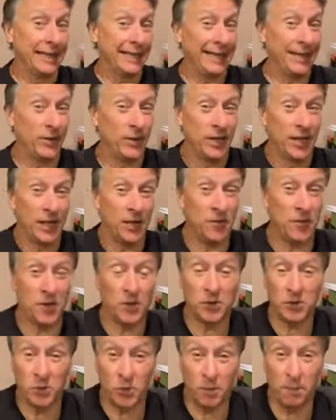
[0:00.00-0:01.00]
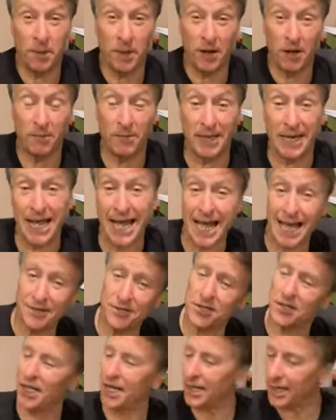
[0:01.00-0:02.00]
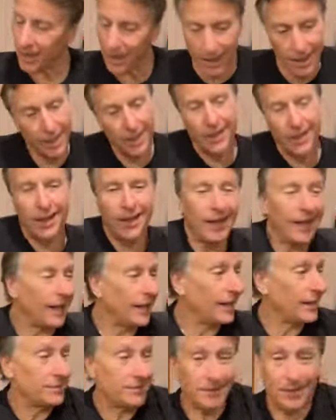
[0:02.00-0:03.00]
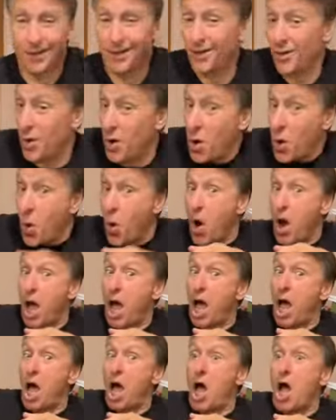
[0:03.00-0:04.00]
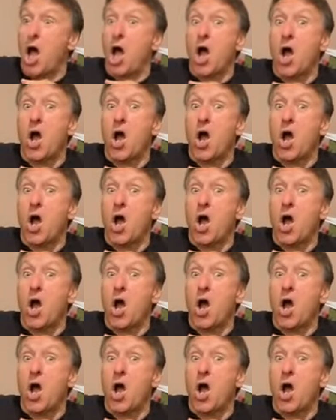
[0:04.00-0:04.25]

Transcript: You know, ever go into a bar in Manhattan, you're like, hey, how's it going? Whoa!